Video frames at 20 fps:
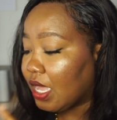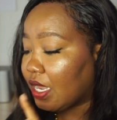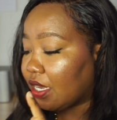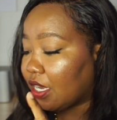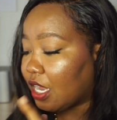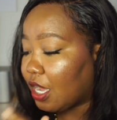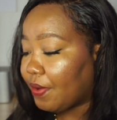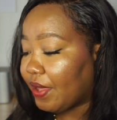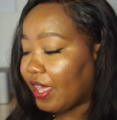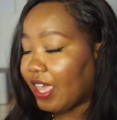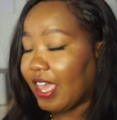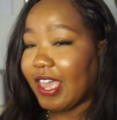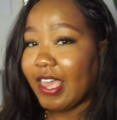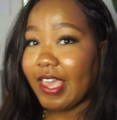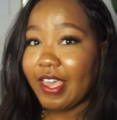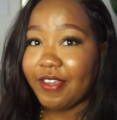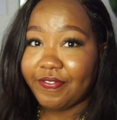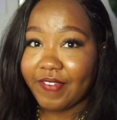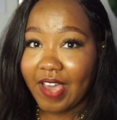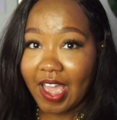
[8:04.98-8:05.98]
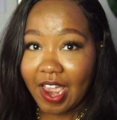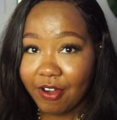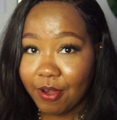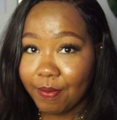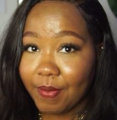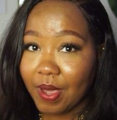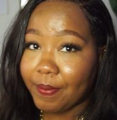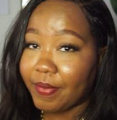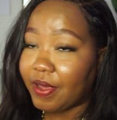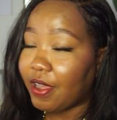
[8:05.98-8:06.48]
Now, if I
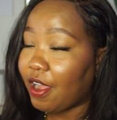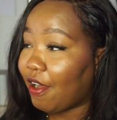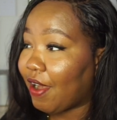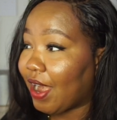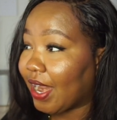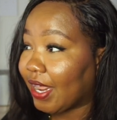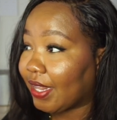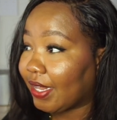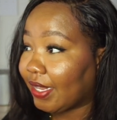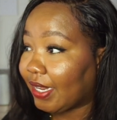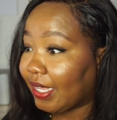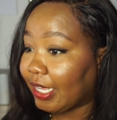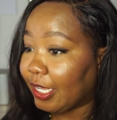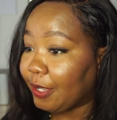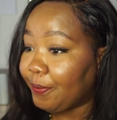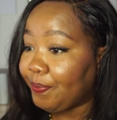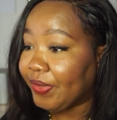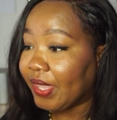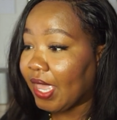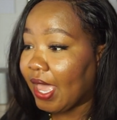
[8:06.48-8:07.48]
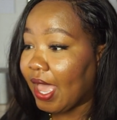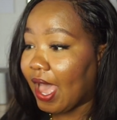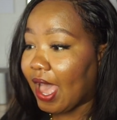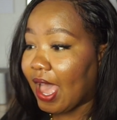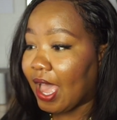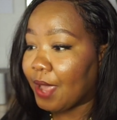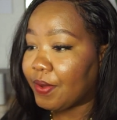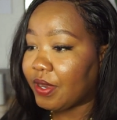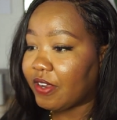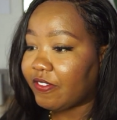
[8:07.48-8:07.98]
remember correctly,
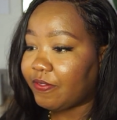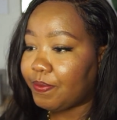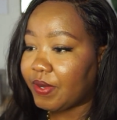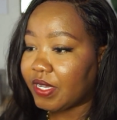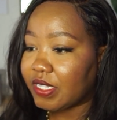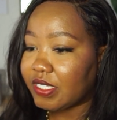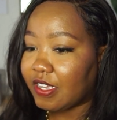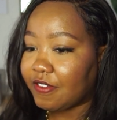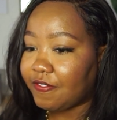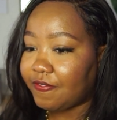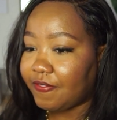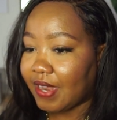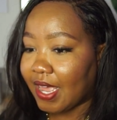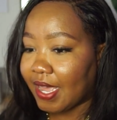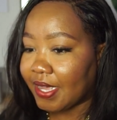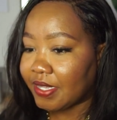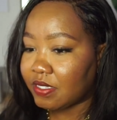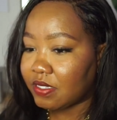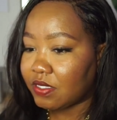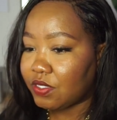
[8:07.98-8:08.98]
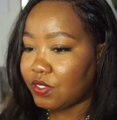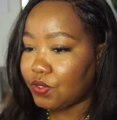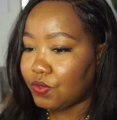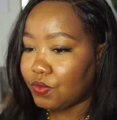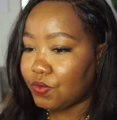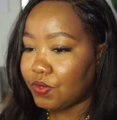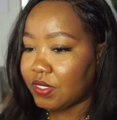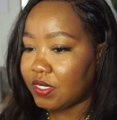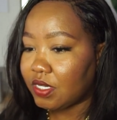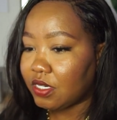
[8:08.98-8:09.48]
I would have booked a flight
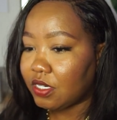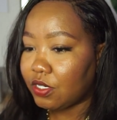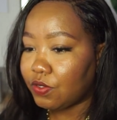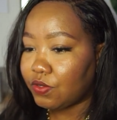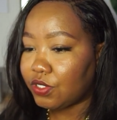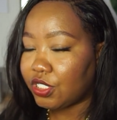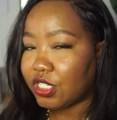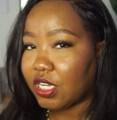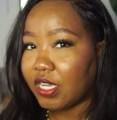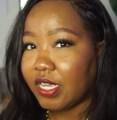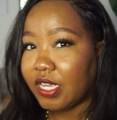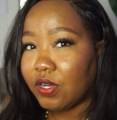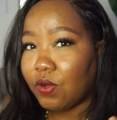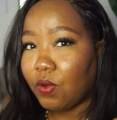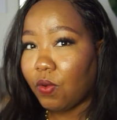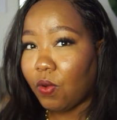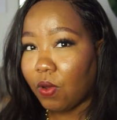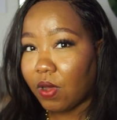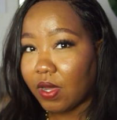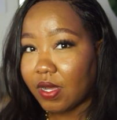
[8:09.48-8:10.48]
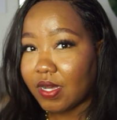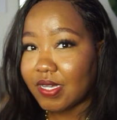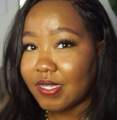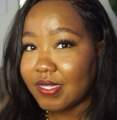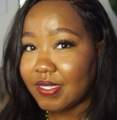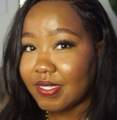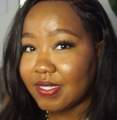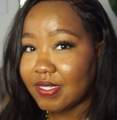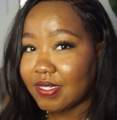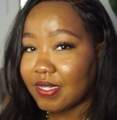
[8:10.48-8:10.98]
to St. Lucia in
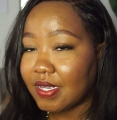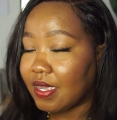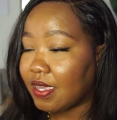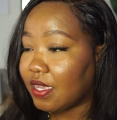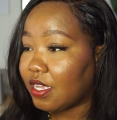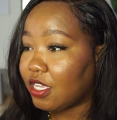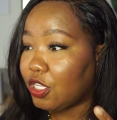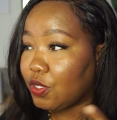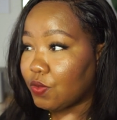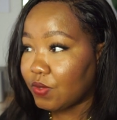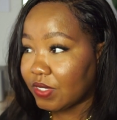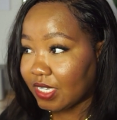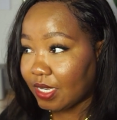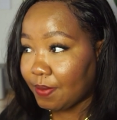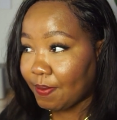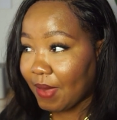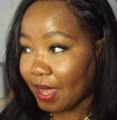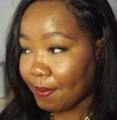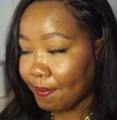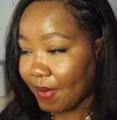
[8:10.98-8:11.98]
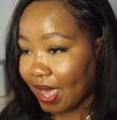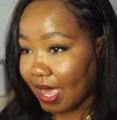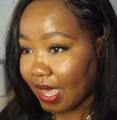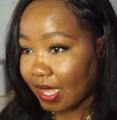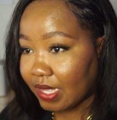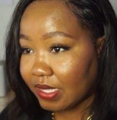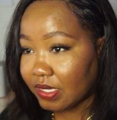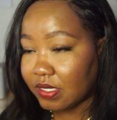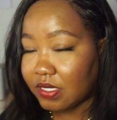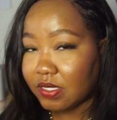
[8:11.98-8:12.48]
August using my
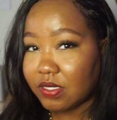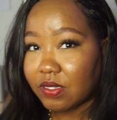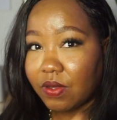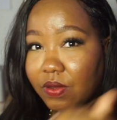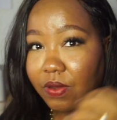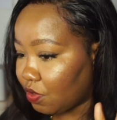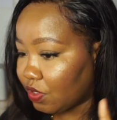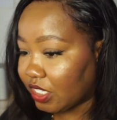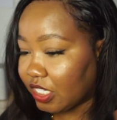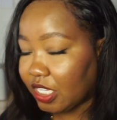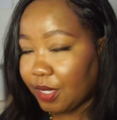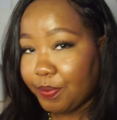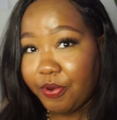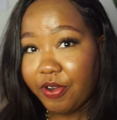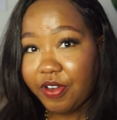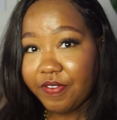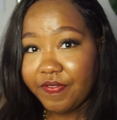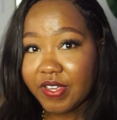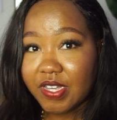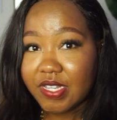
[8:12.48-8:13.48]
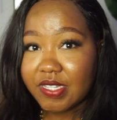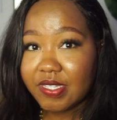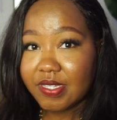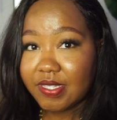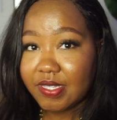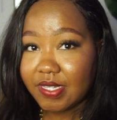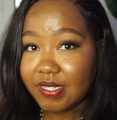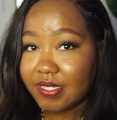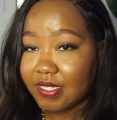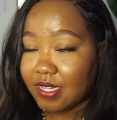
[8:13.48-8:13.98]
miles, using the previous
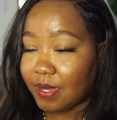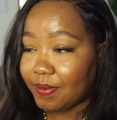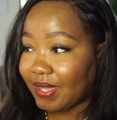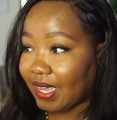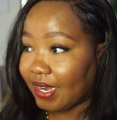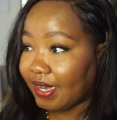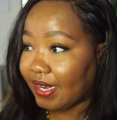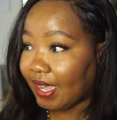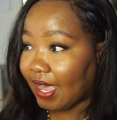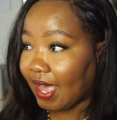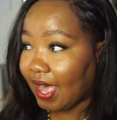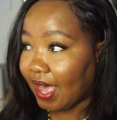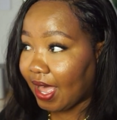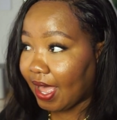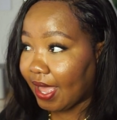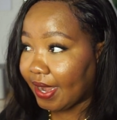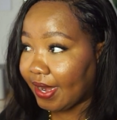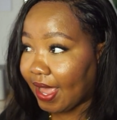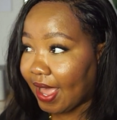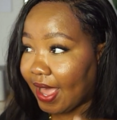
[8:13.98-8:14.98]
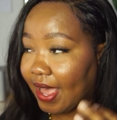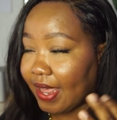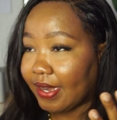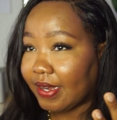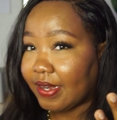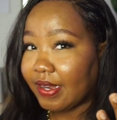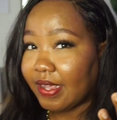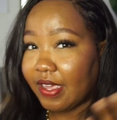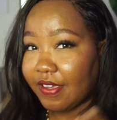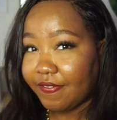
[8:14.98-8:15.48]
system that they had,
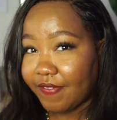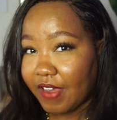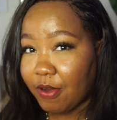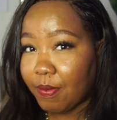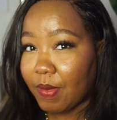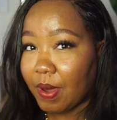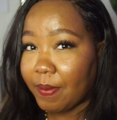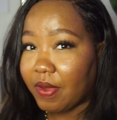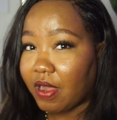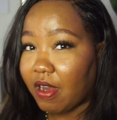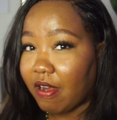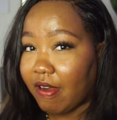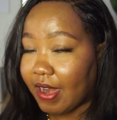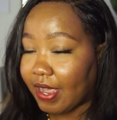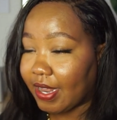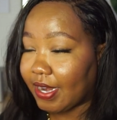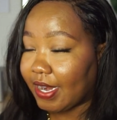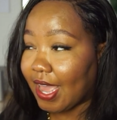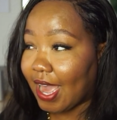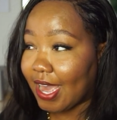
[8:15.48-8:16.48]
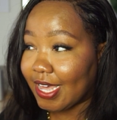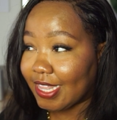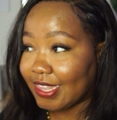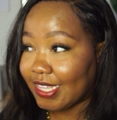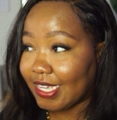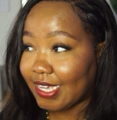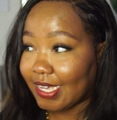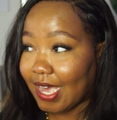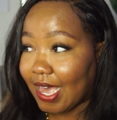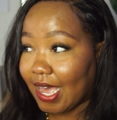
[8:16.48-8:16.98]
and if I remember correctly, I
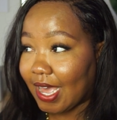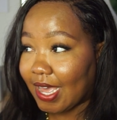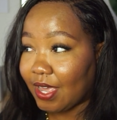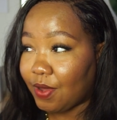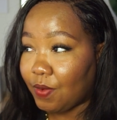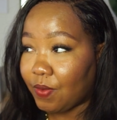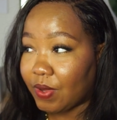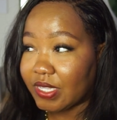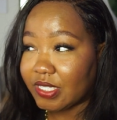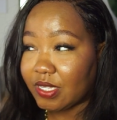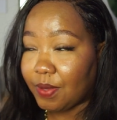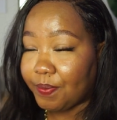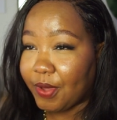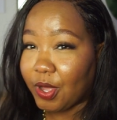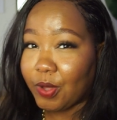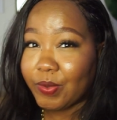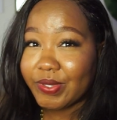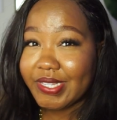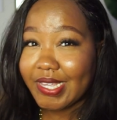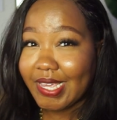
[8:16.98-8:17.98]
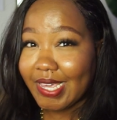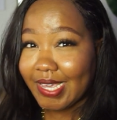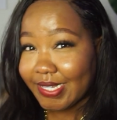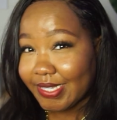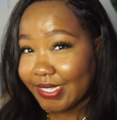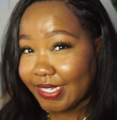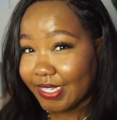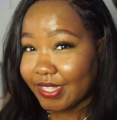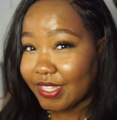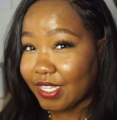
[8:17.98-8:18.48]
think it was about
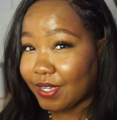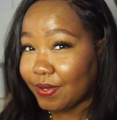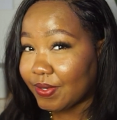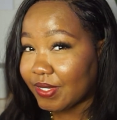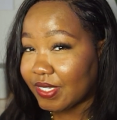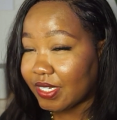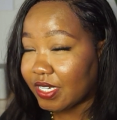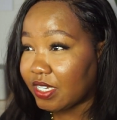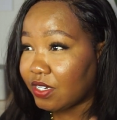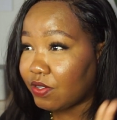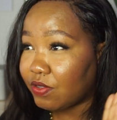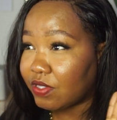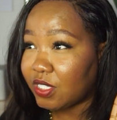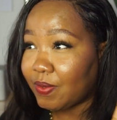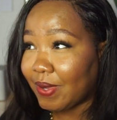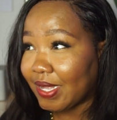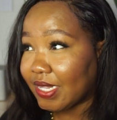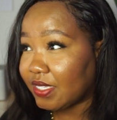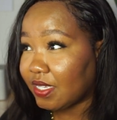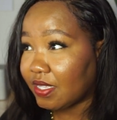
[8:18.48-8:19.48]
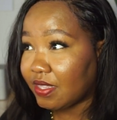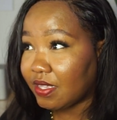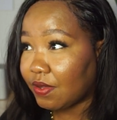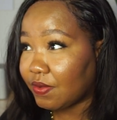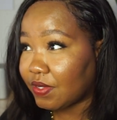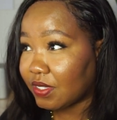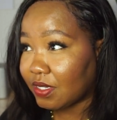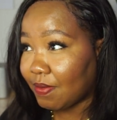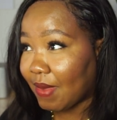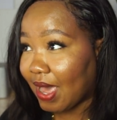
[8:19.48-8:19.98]
18,000 or
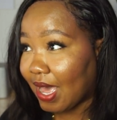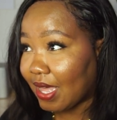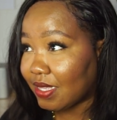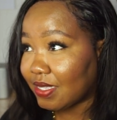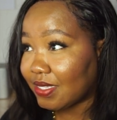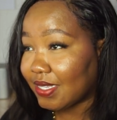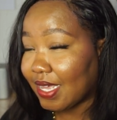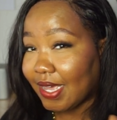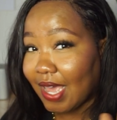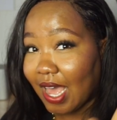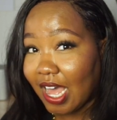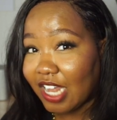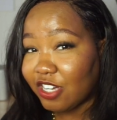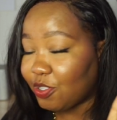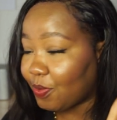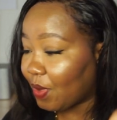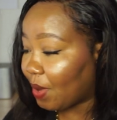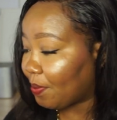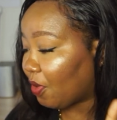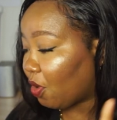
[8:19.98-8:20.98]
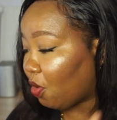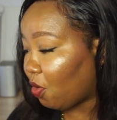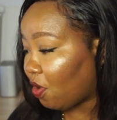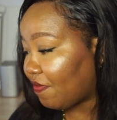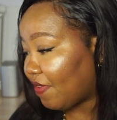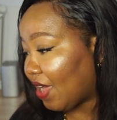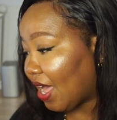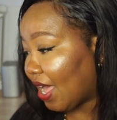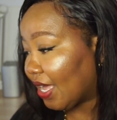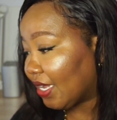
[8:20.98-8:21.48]
20,000 miles. I can't remember
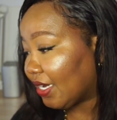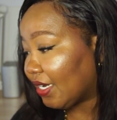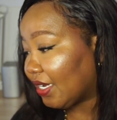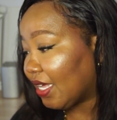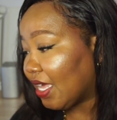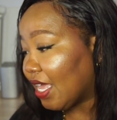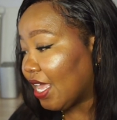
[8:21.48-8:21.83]
offhand.